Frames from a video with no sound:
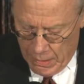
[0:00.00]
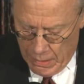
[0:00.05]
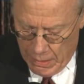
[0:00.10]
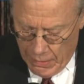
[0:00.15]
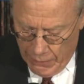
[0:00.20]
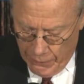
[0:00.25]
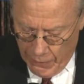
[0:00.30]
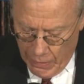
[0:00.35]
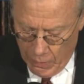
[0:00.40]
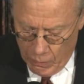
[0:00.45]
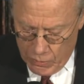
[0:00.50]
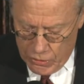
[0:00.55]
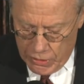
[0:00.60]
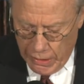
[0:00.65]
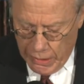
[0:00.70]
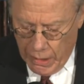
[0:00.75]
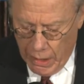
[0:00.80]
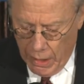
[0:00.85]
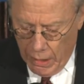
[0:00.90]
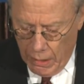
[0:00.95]
And there was
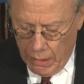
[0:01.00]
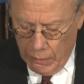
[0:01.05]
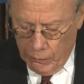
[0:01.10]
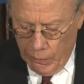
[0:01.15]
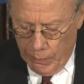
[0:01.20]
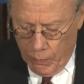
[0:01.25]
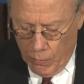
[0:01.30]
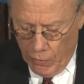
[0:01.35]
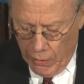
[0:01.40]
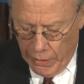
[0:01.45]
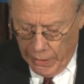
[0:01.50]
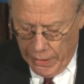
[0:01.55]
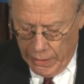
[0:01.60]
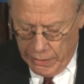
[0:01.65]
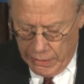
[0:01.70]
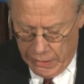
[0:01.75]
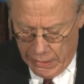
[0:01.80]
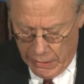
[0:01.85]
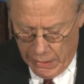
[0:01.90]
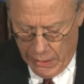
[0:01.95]
Dick Hottelet reporting
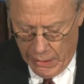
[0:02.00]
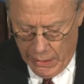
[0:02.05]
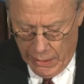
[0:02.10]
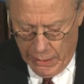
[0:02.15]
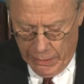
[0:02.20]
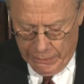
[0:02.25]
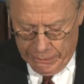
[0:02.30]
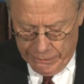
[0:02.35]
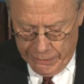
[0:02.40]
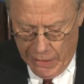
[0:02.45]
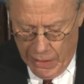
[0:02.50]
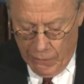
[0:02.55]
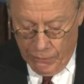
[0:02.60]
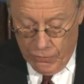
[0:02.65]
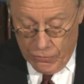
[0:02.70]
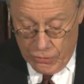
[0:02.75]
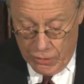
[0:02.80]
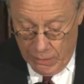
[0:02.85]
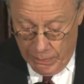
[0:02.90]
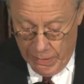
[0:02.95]
on D-Day, now
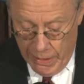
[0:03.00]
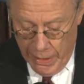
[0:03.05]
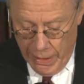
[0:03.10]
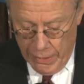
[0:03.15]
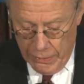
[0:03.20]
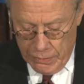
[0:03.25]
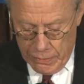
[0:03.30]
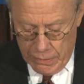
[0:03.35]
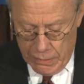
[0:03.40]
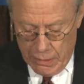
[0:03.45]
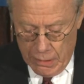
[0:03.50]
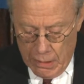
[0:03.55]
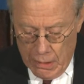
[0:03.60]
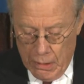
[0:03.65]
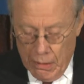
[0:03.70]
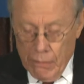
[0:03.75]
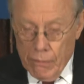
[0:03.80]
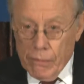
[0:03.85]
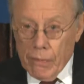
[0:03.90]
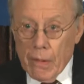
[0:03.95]
for CBS,
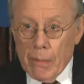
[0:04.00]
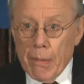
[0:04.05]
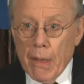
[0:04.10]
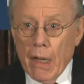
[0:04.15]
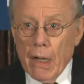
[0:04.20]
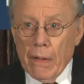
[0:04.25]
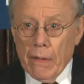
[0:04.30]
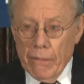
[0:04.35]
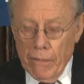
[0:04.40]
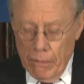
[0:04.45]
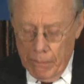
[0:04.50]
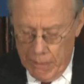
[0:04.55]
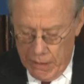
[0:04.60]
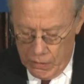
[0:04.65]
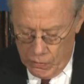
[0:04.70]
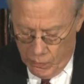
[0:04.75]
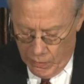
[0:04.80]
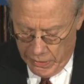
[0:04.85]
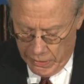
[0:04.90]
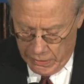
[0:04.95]
from the belly of a
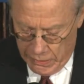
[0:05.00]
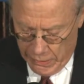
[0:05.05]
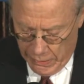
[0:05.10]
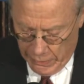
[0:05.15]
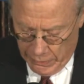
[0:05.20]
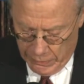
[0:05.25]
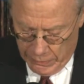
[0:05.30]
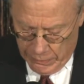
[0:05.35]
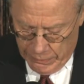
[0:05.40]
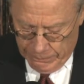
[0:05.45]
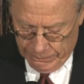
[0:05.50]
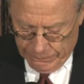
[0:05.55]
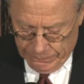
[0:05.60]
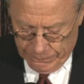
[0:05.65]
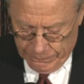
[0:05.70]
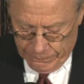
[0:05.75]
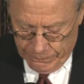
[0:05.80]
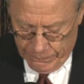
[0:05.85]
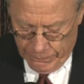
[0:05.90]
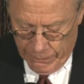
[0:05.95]
B-26.
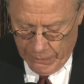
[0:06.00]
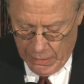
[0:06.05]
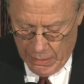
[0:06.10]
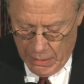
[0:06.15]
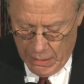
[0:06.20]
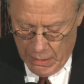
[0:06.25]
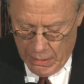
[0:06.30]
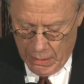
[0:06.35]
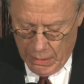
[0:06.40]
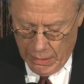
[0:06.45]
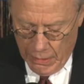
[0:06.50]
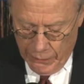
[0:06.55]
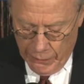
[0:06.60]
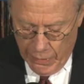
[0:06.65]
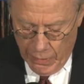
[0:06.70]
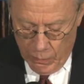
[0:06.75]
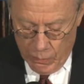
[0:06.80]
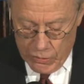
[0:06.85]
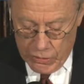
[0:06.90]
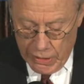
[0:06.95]
And
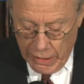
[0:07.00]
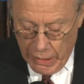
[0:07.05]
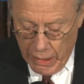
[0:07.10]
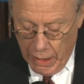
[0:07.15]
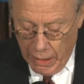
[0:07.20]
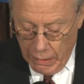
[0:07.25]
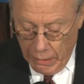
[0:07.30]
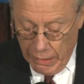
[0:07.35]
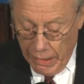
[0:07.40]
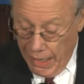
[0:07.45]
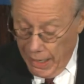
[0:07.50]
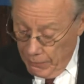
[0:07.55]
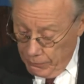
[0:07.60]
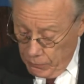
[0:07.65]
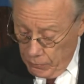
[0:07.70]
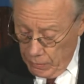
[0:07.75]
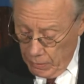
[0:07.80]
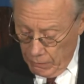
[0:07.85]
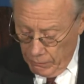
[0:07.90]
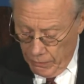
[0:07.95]
there was Dick Hottelet
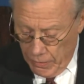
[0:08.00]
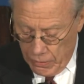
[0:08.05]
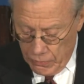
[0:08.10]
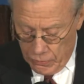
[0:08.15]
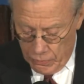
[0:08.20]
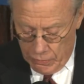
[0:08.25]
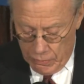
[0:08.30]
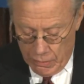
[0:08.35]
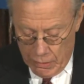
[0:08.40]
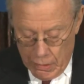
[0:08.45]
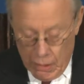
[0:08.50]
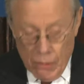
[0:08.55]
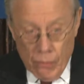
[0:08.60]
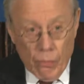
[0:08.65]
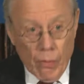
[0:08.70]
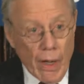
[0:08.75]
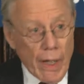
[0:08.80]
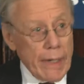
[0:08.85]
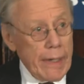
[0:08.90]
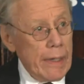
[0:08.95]
after the invasion,
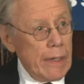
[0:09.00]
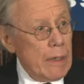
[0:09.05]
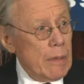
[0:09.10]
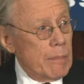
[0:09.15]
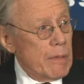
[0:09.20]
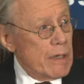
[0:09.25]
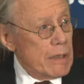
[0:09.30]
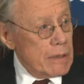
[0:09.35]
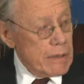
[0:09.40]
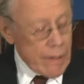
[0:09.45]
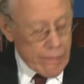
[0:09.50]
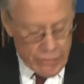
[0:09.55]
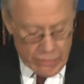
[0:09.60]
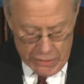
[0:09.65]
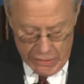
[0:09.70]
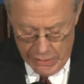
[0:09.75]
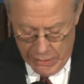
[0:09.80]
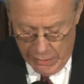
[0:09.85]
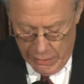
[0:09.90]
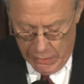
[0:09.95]
riding in a
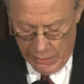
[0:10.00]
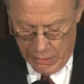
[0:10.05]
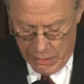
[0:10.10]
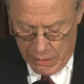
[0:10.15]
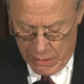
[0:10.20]
B-17